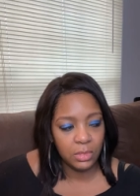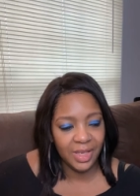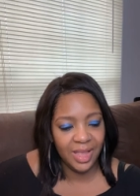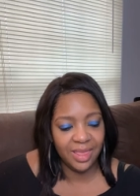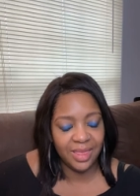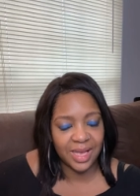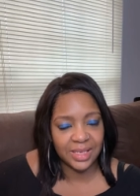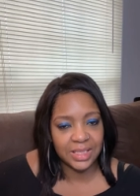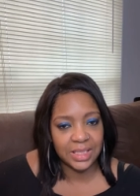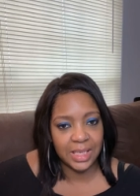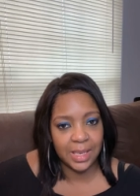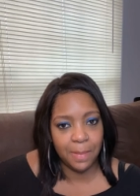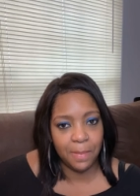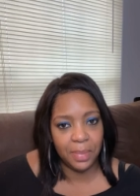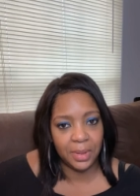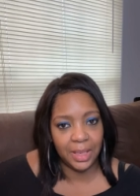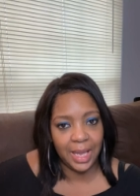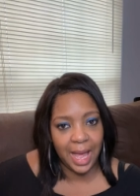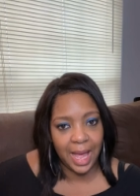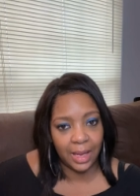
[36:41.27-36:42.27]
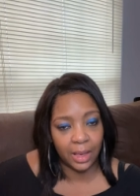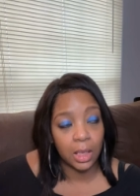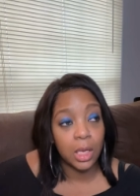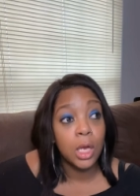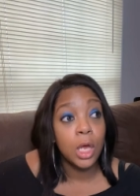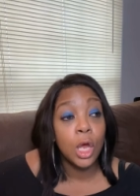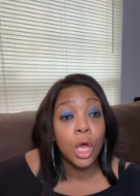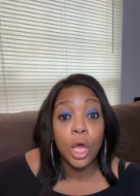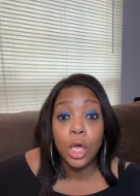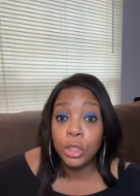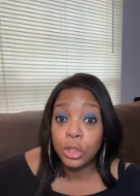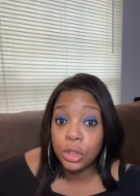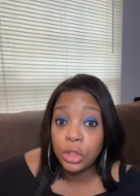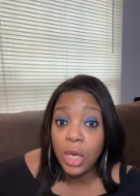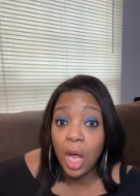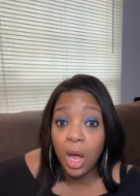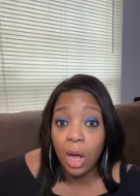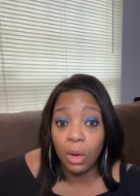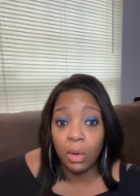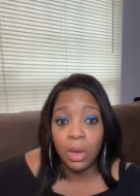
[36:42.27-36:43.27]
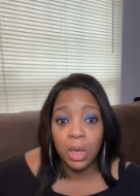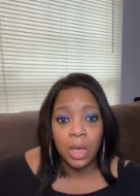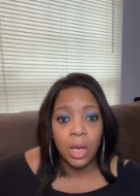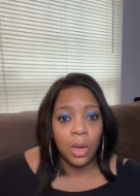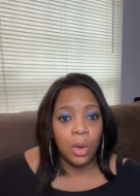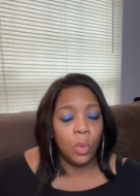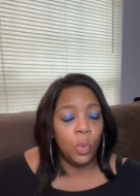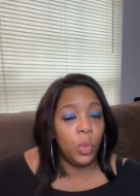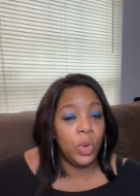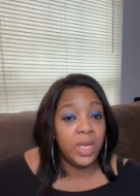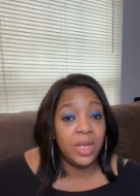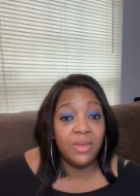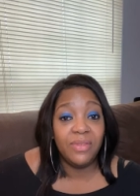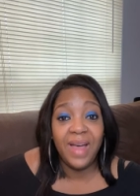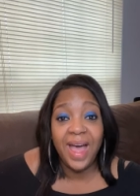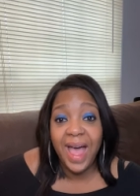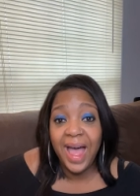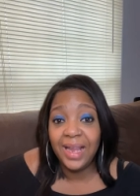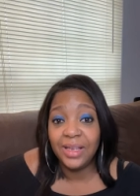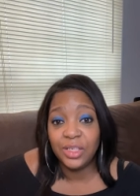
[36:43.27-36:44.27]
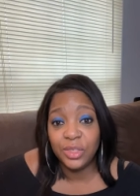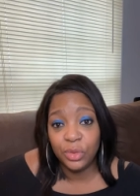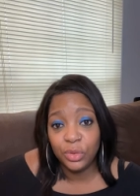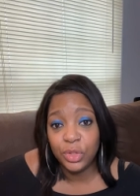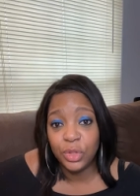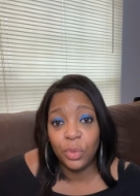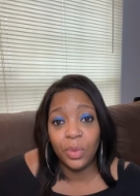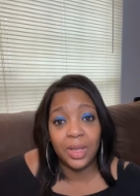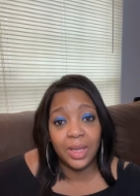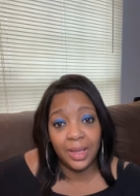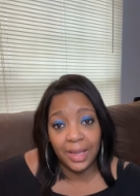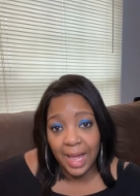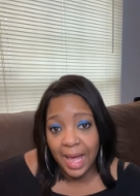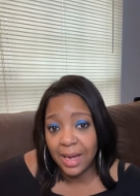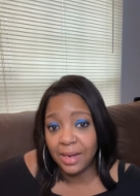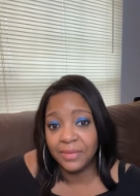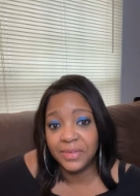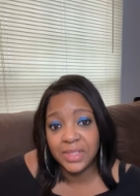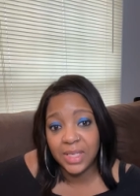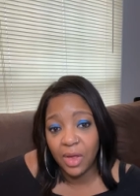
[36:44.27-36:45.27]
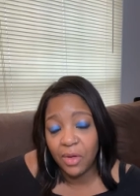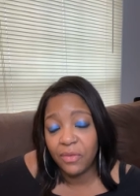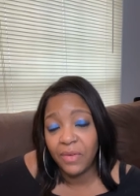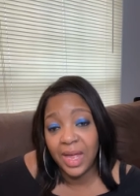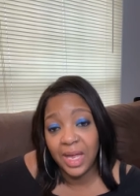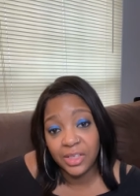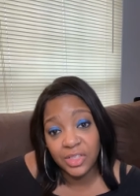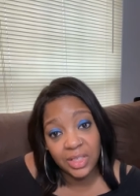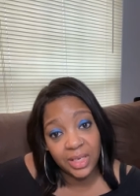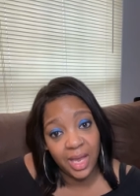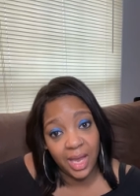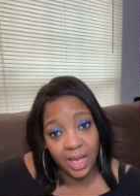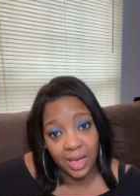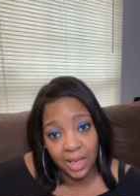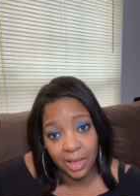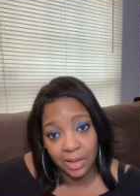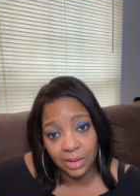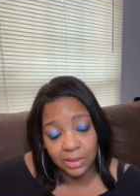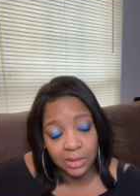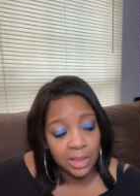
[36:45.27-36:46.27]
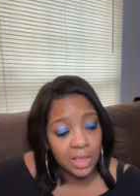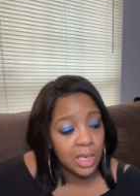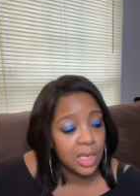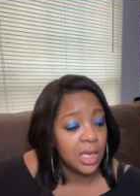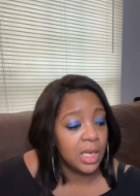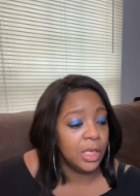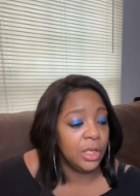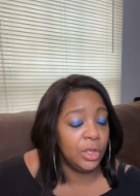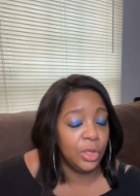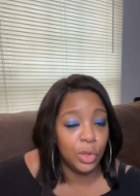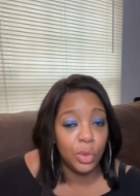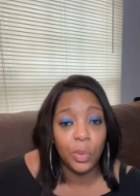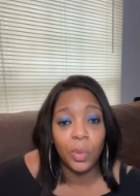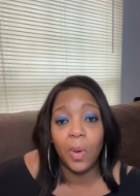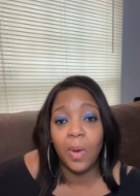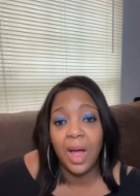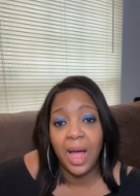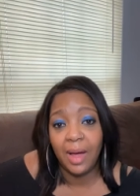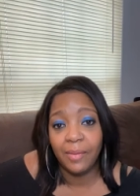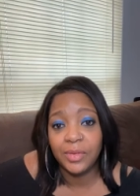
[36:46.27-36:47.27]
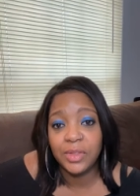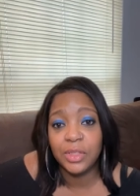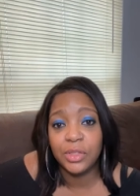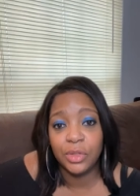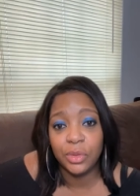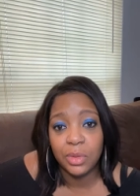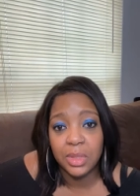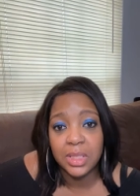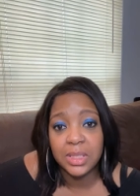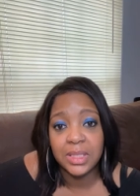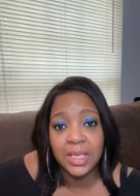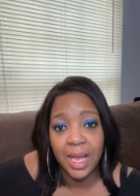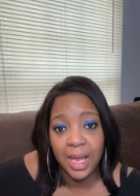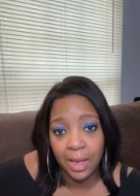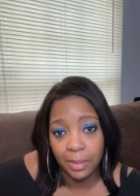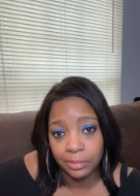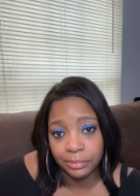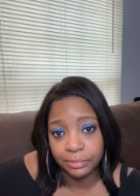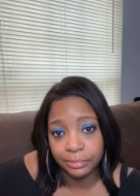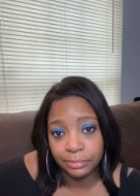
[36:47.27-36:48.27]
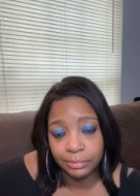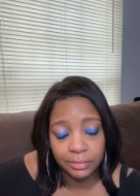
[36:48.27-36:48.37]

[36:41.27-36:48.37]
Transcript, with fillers: Thusly black. So we have had to do a lot of self educating. You will have to do the same.